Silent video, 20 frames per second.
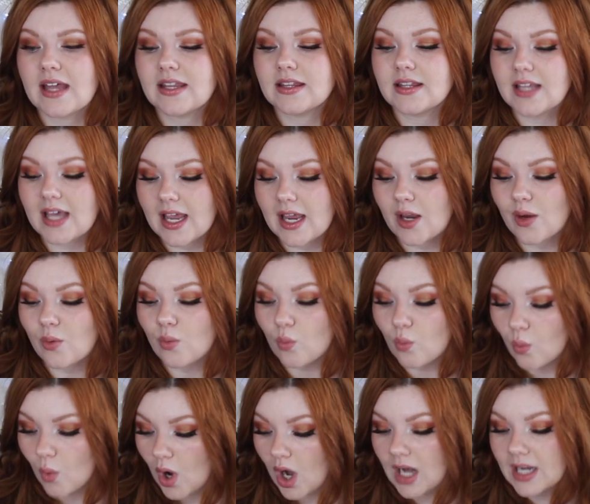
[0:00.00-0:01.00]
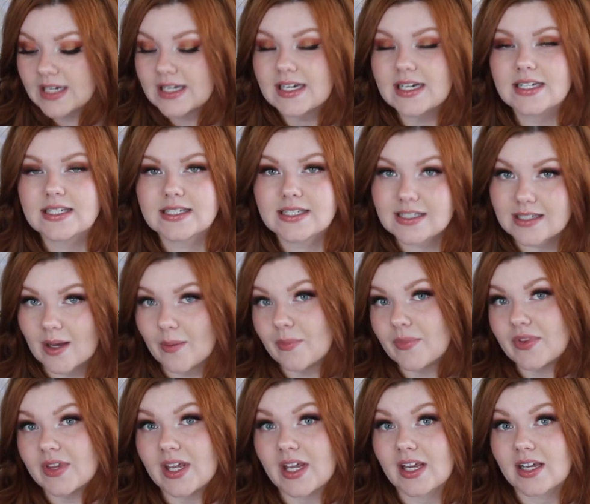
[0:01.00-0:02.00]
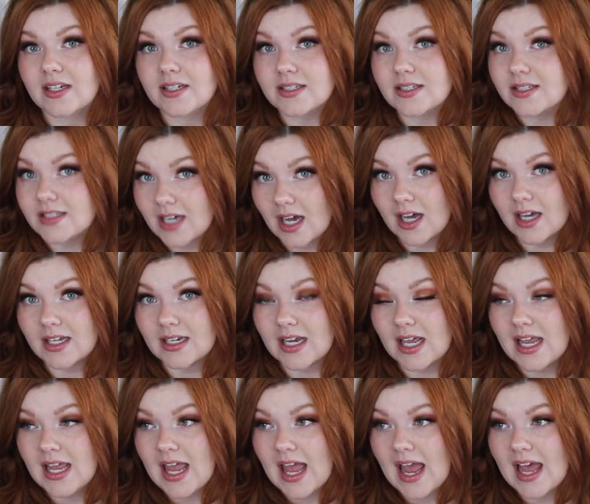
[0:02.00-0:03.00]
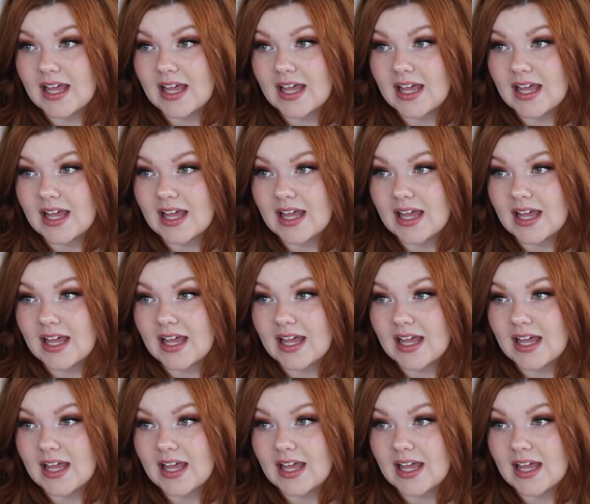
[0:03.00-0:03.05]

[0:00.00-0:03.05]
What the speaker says: and they wanted something done,